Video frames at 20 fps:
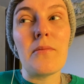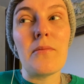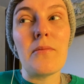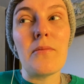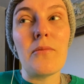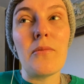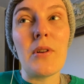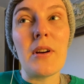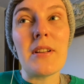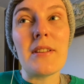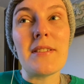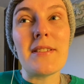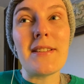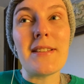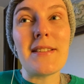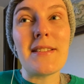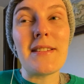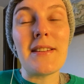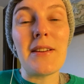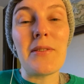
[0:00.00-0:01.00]
what
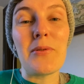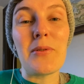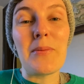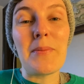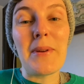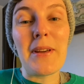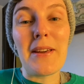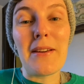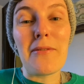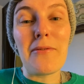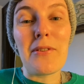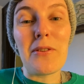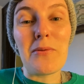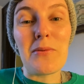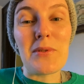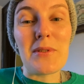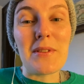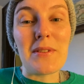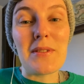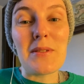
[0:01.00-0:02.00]
Disney would be if it
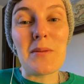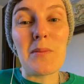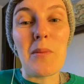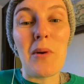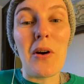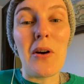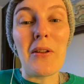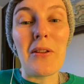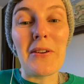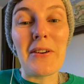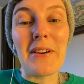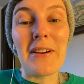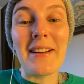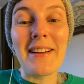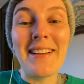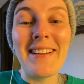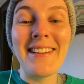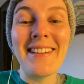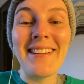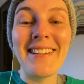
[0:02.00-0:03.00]
was a smaller
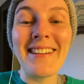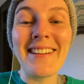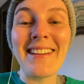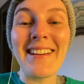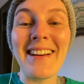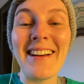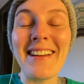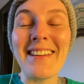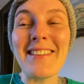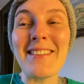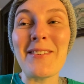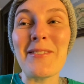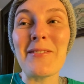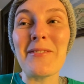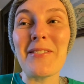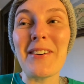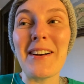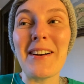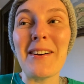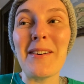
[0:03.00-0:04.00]
kind
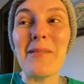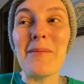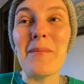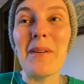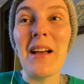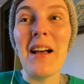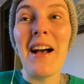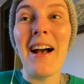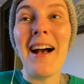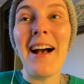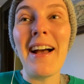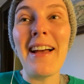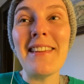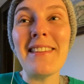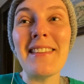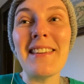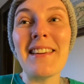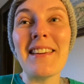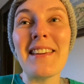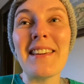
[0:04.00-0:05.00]
of, I
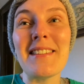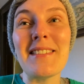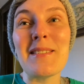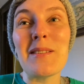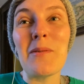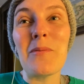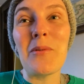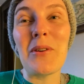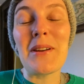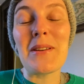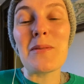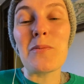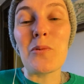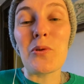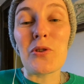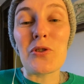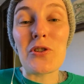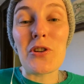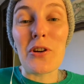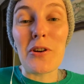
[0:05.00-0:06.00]
think in some ways
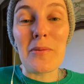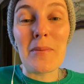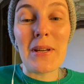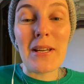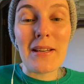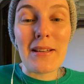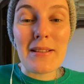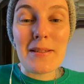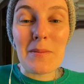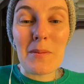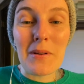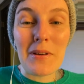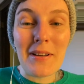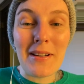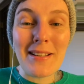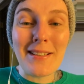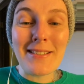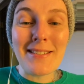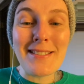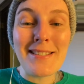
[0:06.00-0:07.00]
more charming
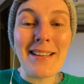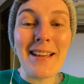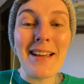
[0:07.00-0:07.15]
experience.